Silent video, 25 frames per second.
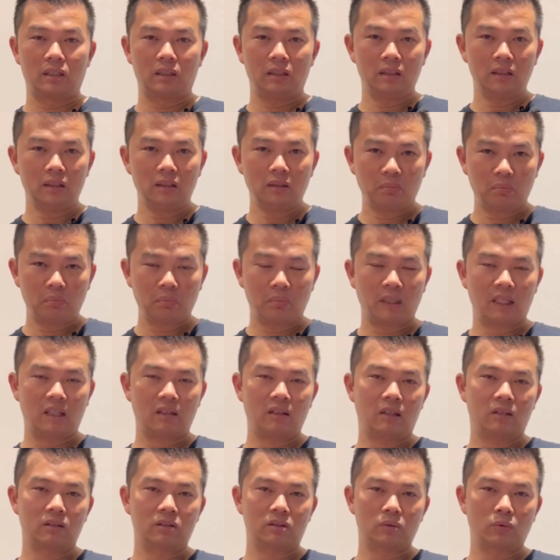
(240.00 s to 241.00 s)
if Palo
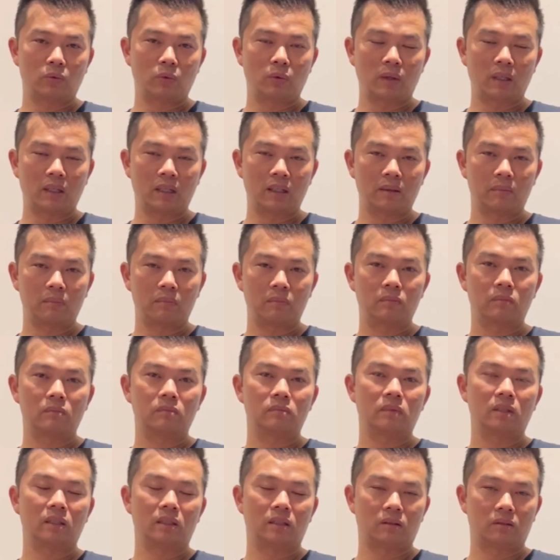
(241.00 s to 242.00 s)
Alto went up
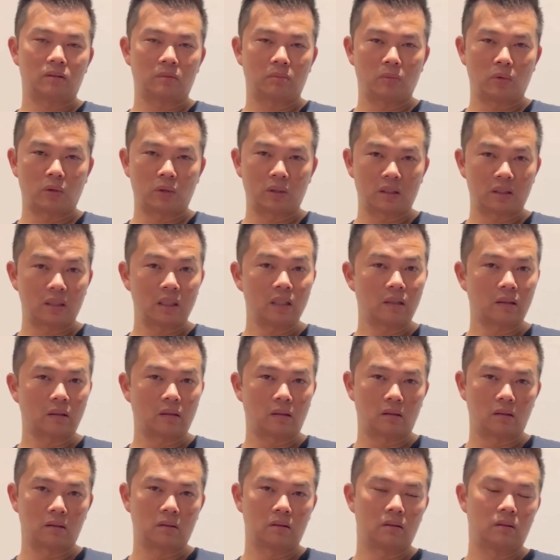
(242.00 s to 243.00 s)
more than
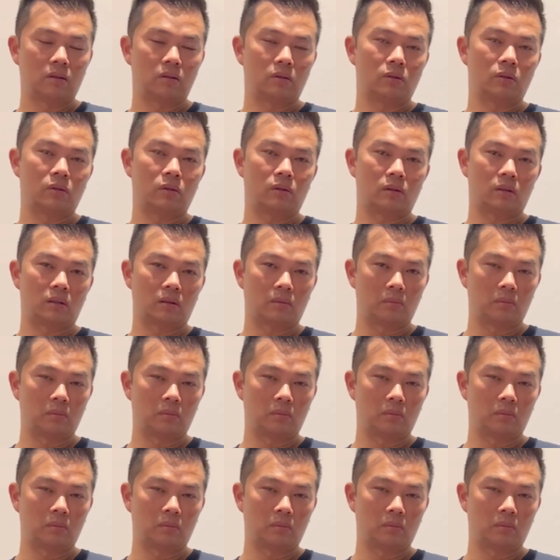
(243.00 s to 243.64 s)
$10 or